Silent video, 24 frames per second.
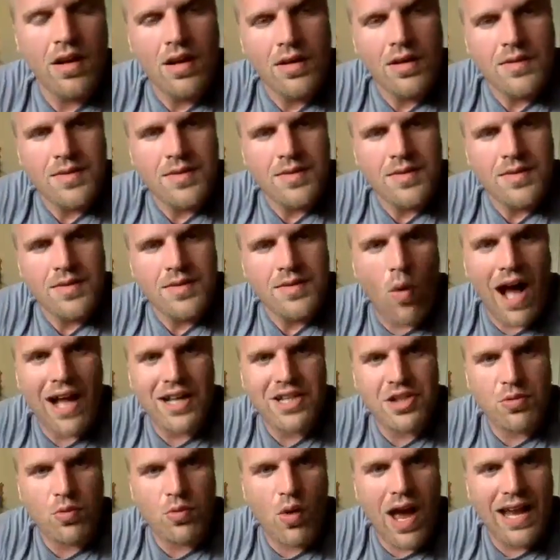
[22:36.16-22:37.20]
Still
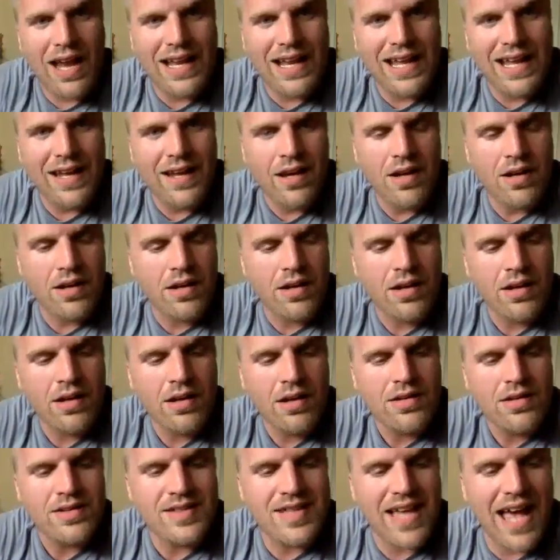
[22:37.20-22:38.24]
watching. Ready,
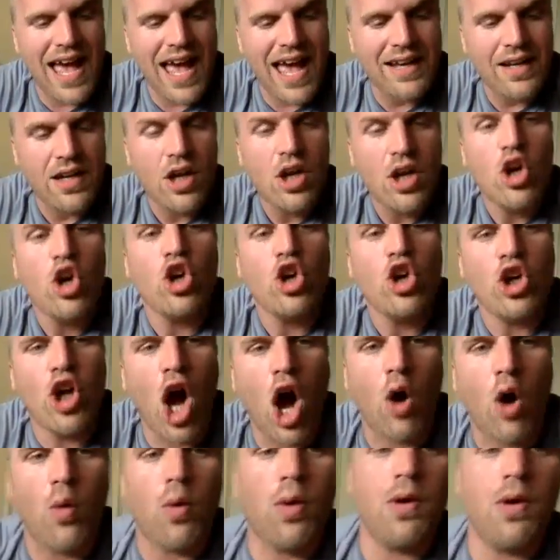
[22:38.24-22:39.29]
set,
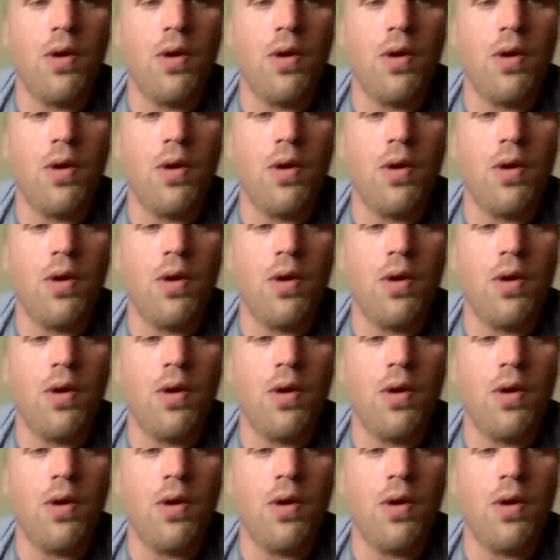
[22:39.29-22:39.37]
go.